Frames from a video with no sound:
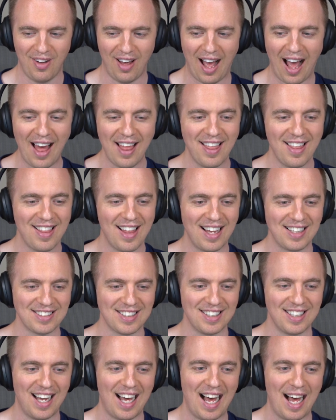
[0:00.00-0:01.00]
I think that's
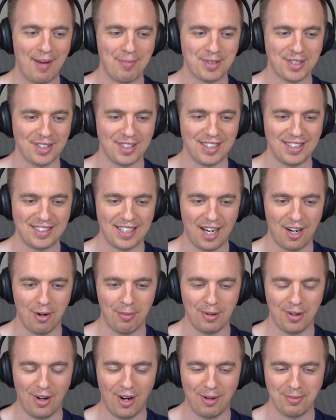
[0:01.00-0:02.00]
an absolutely
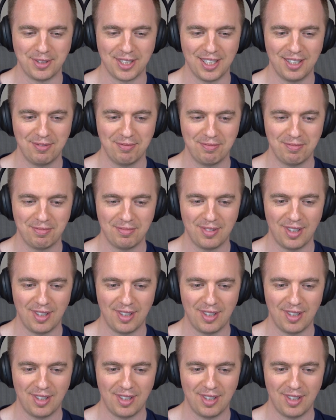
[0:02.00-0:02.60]
terrible opt-in.